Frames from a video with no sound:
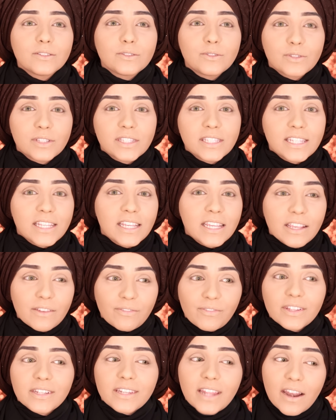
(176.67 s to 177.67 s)
to see
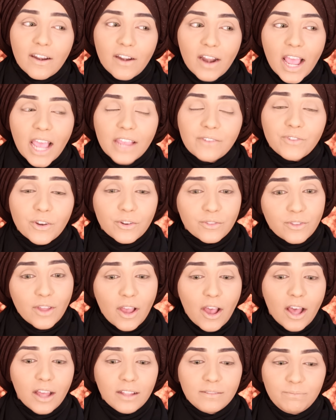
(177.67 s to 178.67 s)
if it arrived or
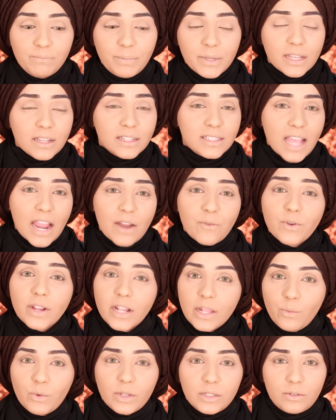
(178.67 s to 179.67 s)
not, because I
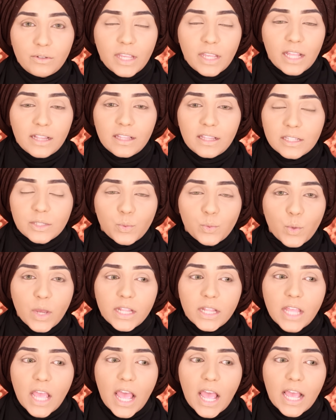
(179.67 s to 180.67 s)
really wanted to get this one.